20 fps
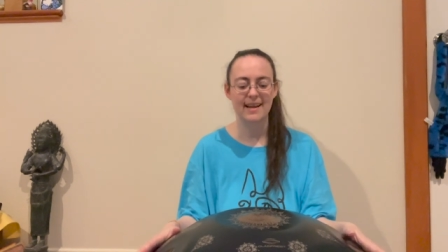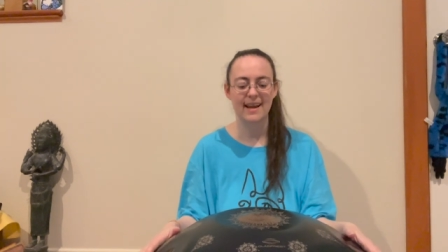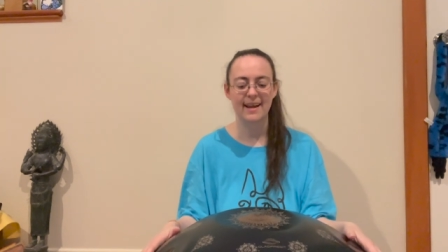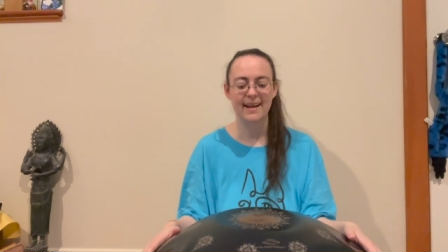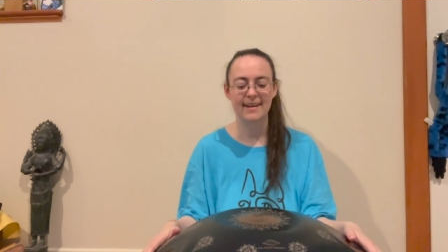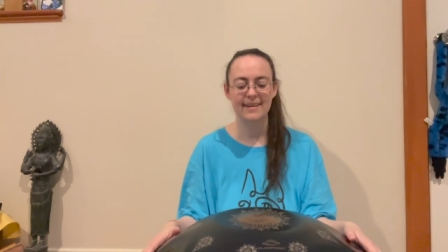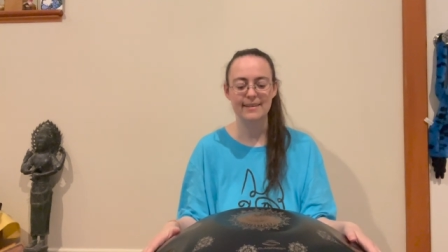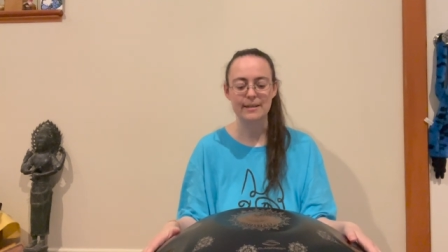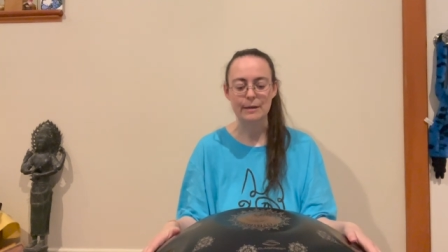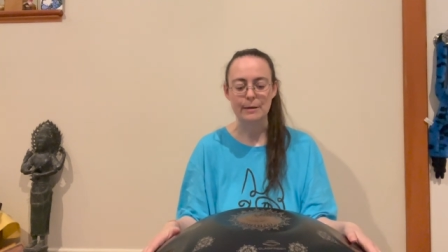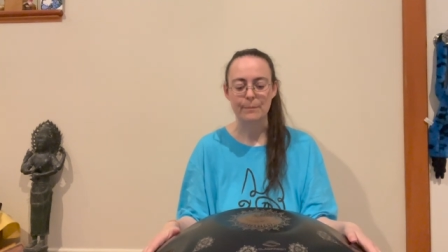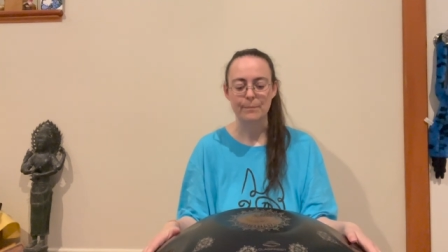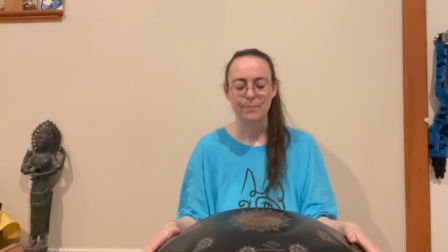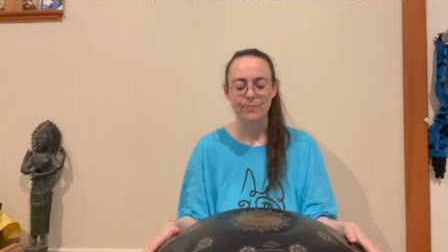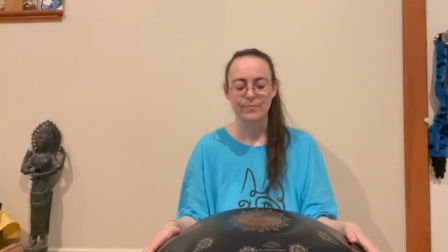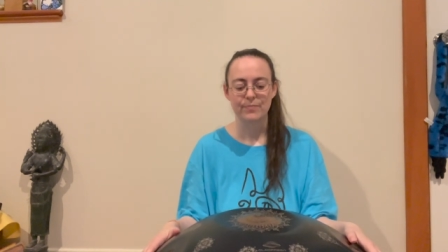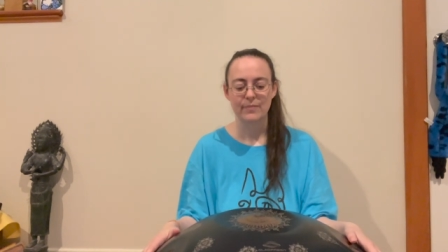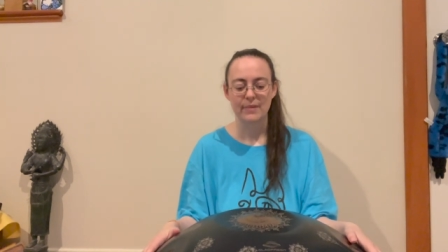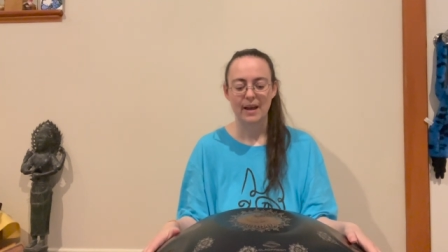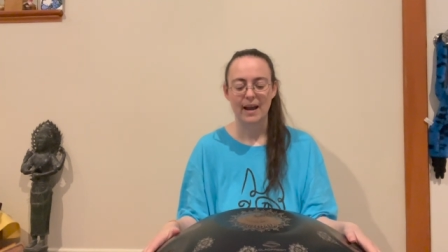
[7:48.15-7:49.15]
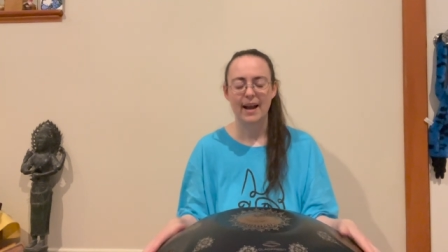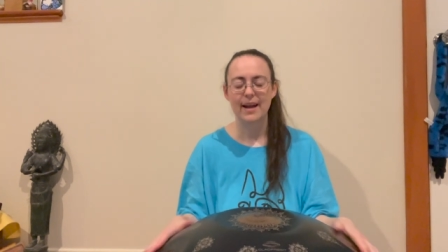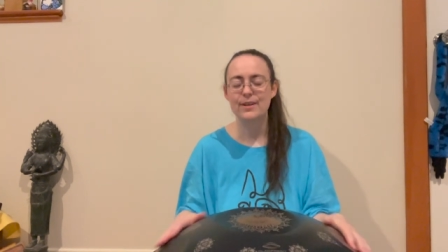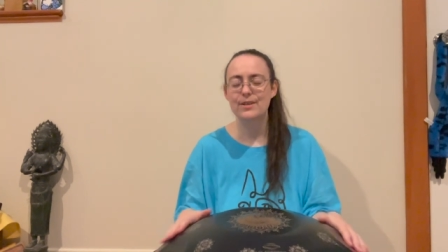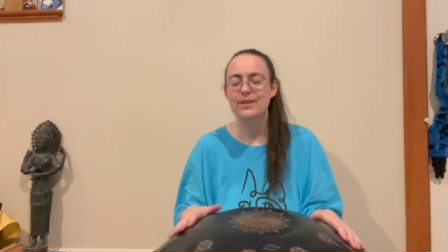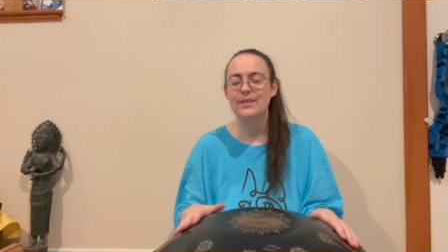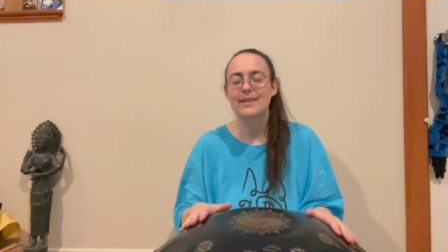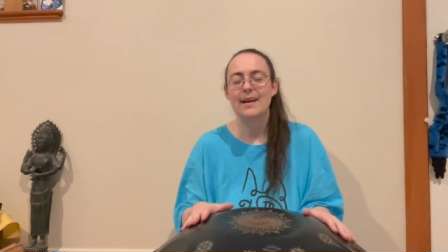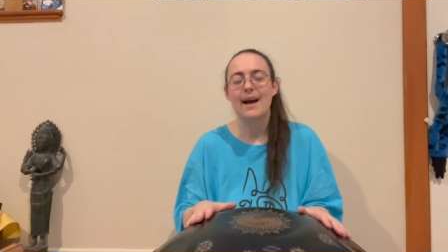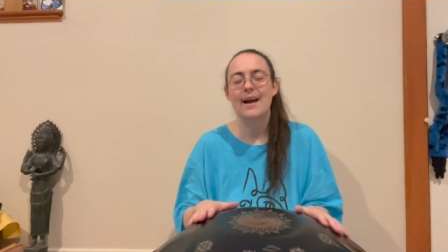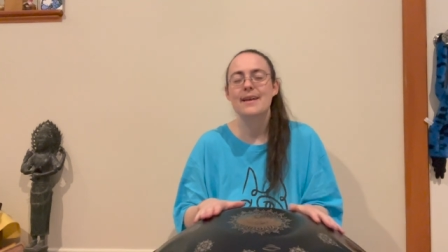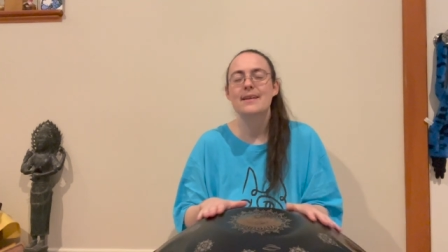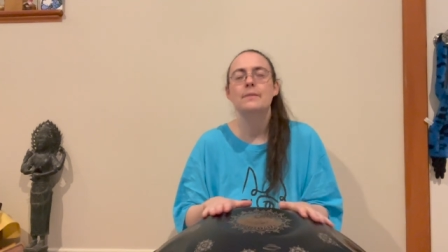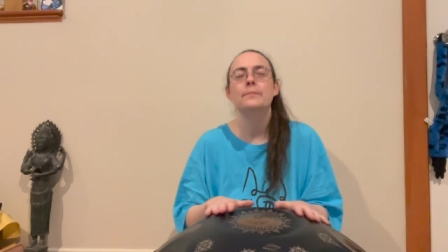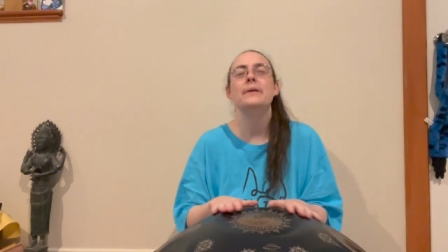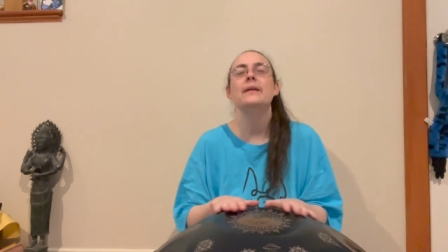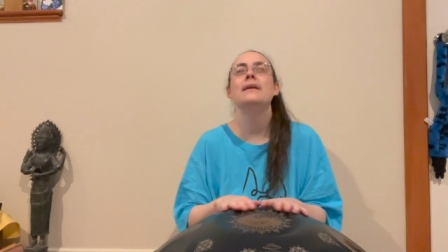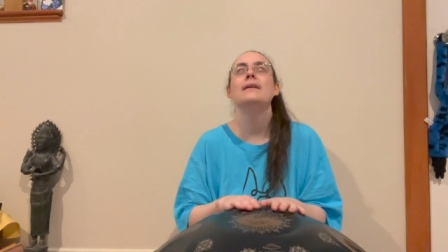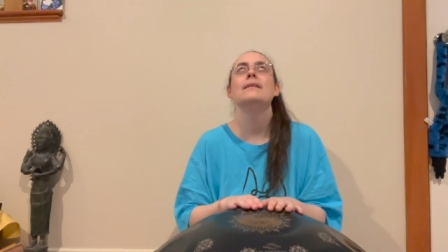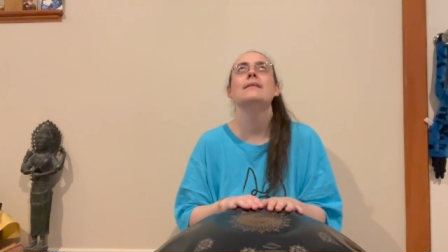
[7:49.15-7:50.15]
And I just, I
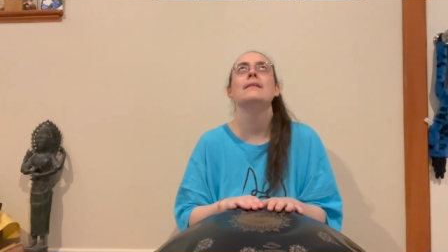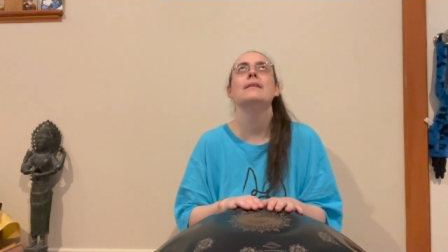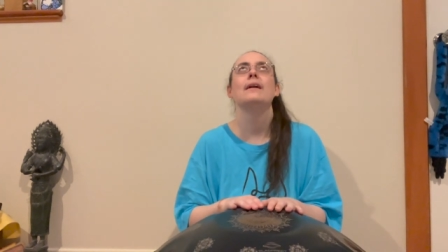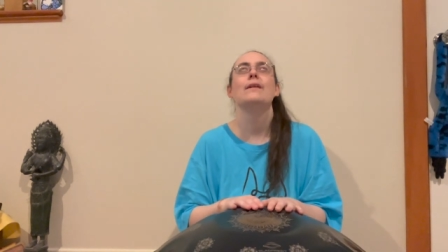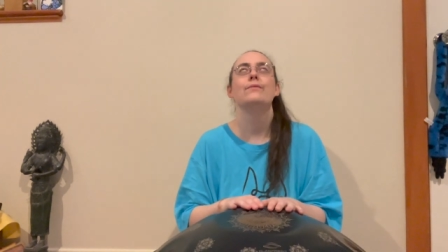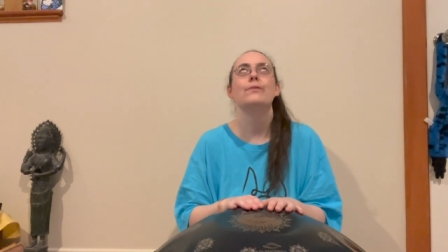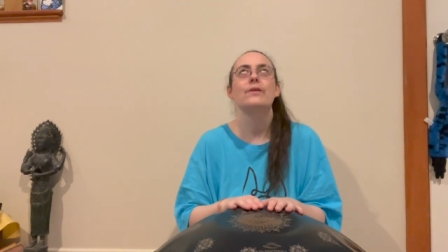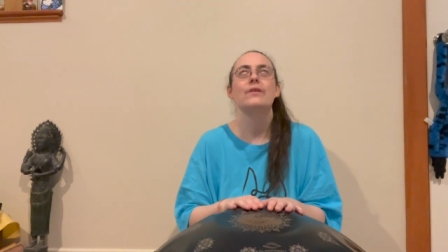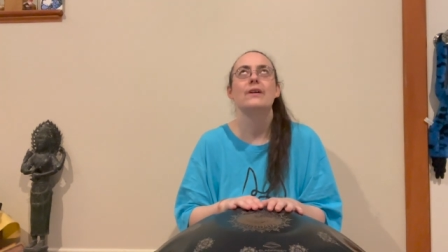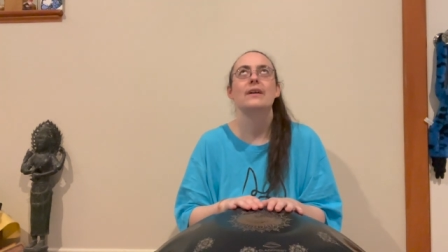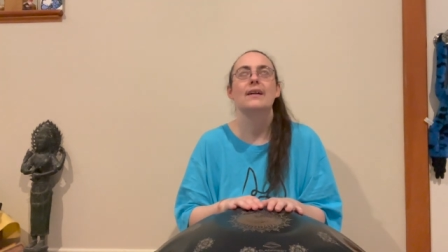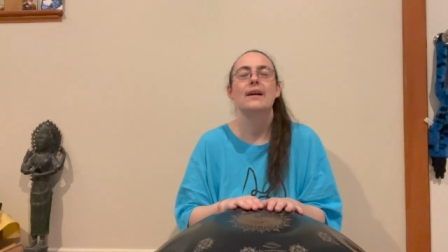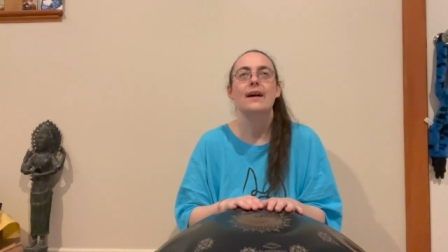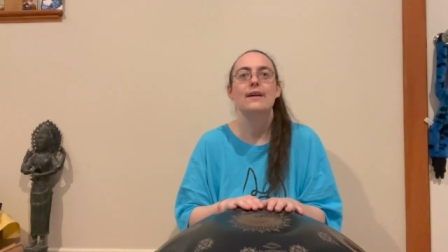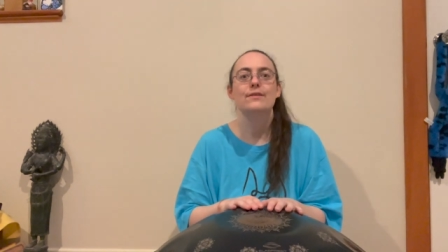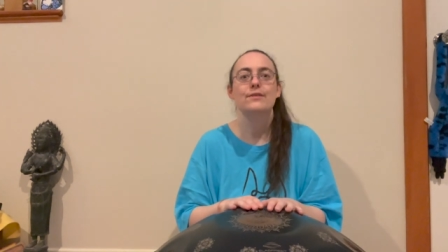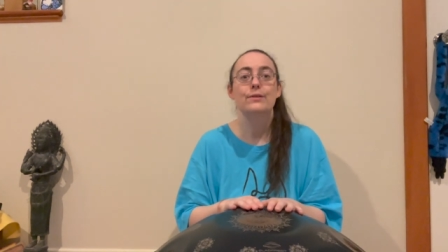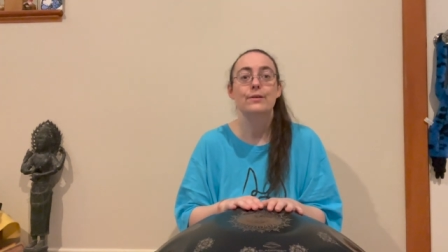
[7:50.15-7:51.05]
am in love with it, guys.